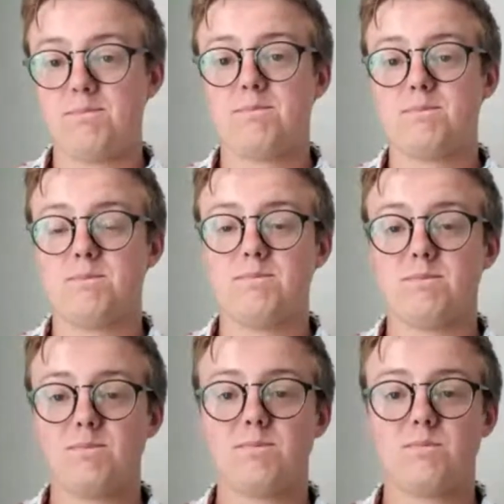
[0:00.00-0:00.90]

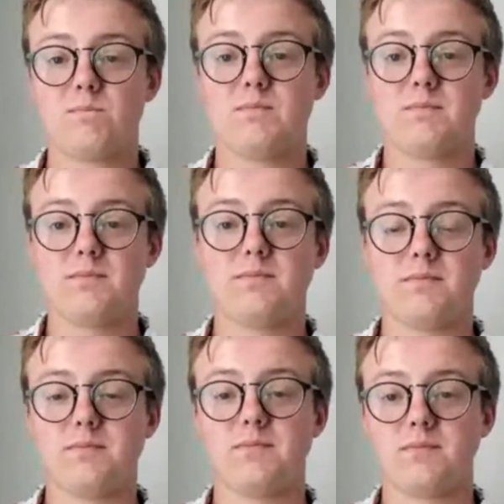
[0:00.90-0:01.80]

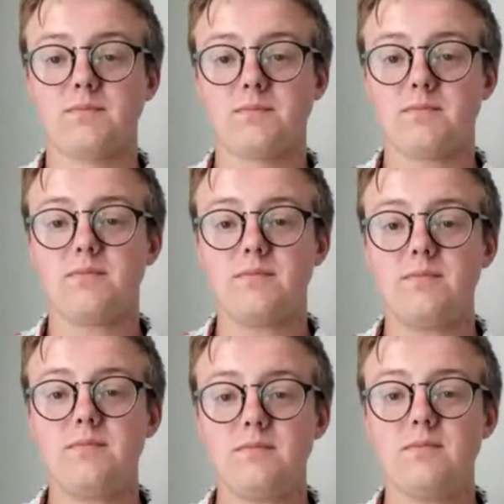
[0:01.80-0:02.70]

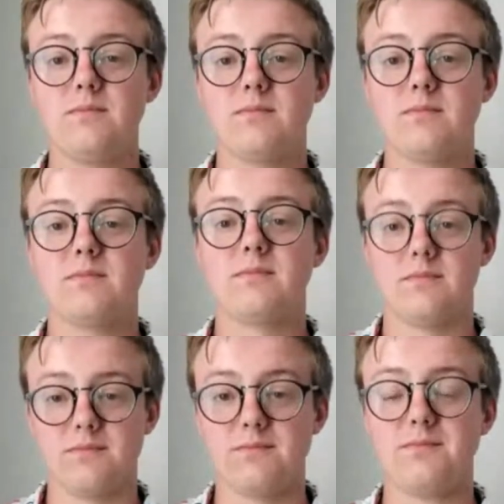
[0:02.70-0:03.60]

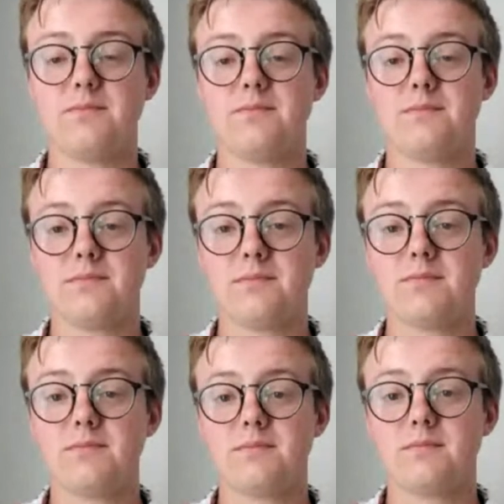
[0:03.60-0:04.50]

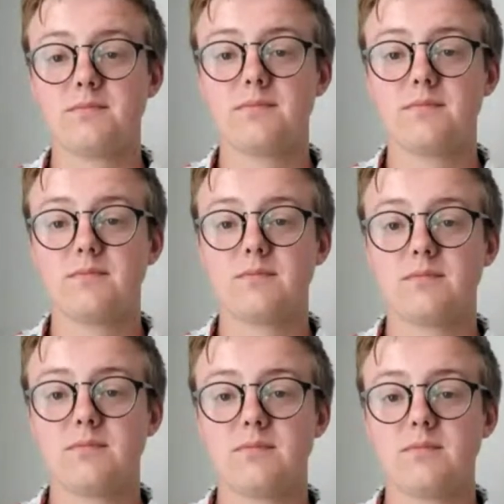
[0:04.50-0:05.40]

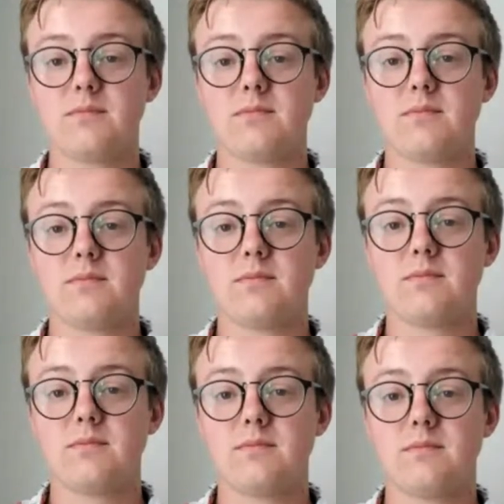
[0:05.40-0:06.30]

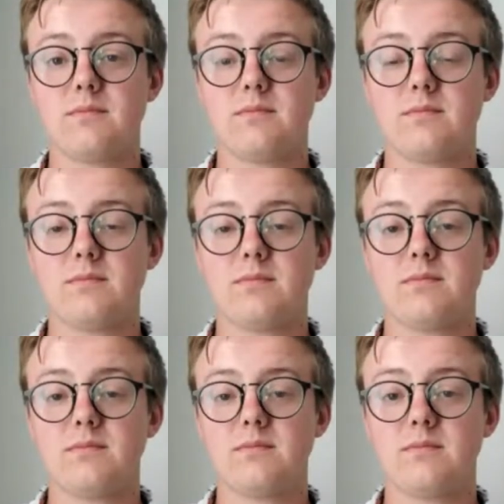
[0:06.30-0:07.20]

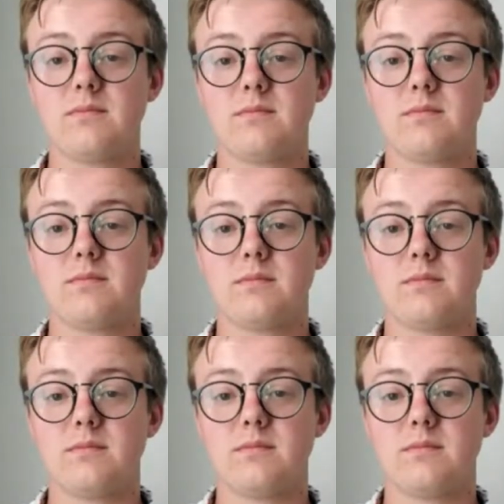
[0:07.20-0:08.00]
The person shown says nothing.